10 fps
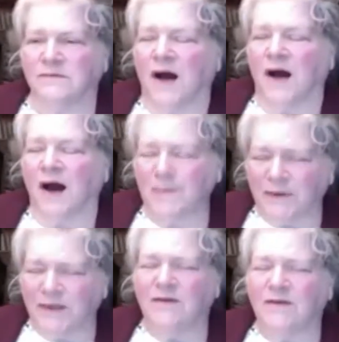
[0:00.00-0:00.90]
I
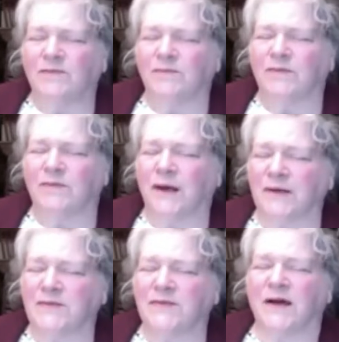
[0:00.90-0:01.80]
believe
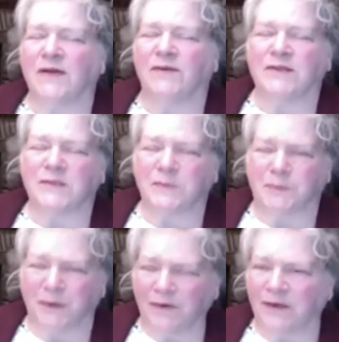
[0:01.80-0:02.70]
because I've
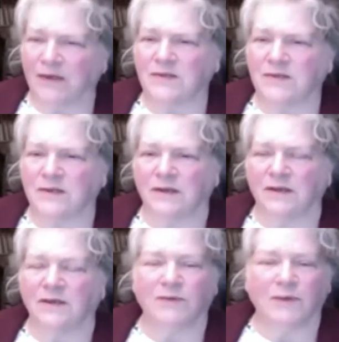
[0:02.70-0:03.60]
experienced it. And
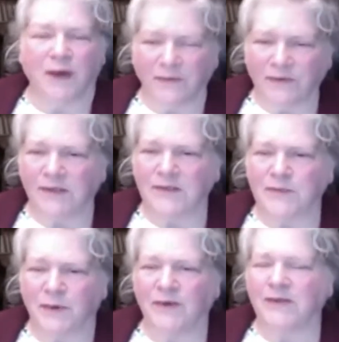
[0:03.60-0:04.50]
if you haven't
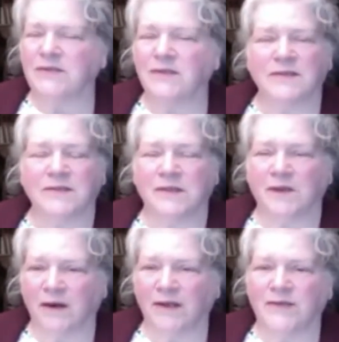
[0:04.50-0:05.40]
experienced it, it's a
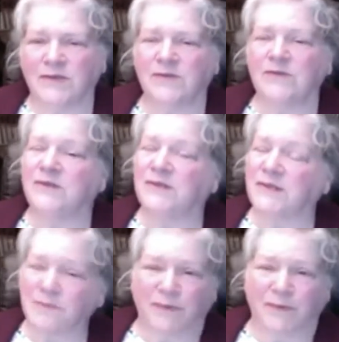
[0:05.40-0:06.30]
lot easier to
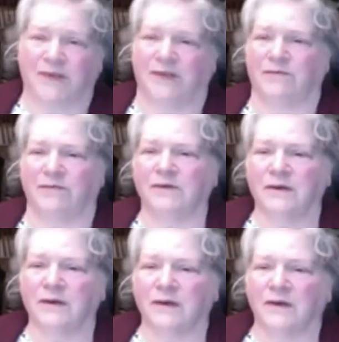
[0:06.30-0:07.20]
disbelieve.
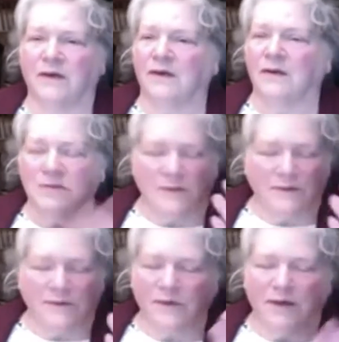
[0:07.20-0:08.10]

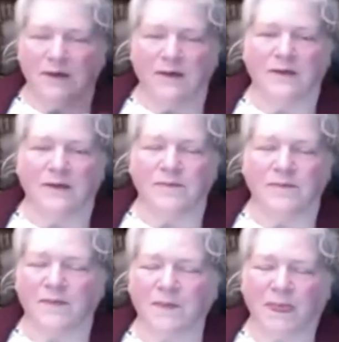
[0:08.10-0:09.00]
So
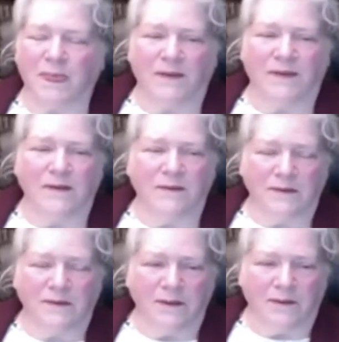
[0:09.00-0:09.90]
there you
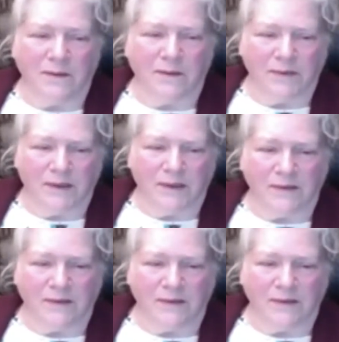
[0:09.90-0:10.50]
go. But